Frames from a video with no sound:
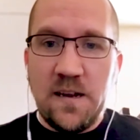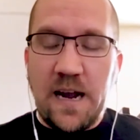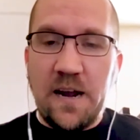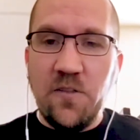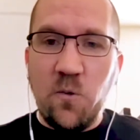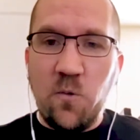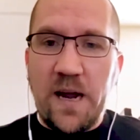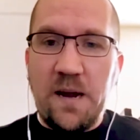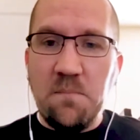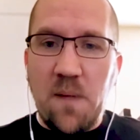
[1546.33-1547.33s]
And the
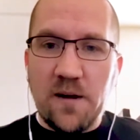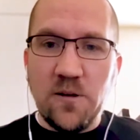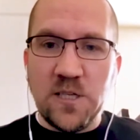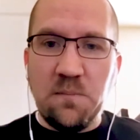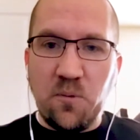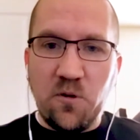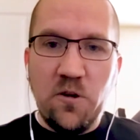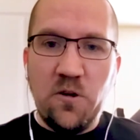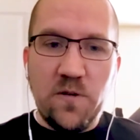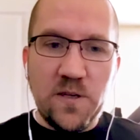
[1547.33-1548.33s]
way models
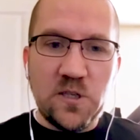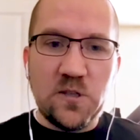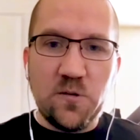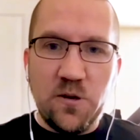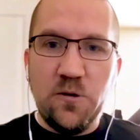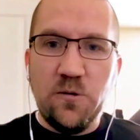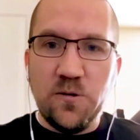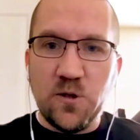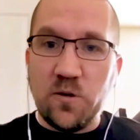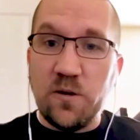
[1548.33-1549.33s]
improve is through
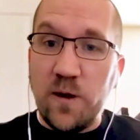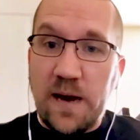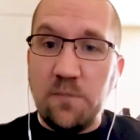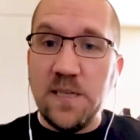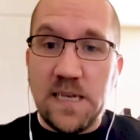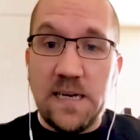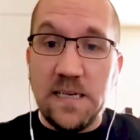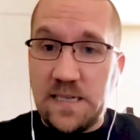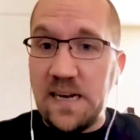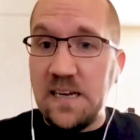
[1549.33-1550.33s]
sort of what I would say
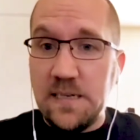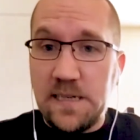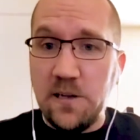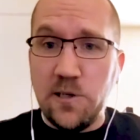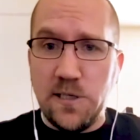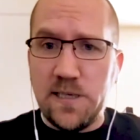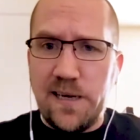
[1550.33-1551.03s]
is data intelligence,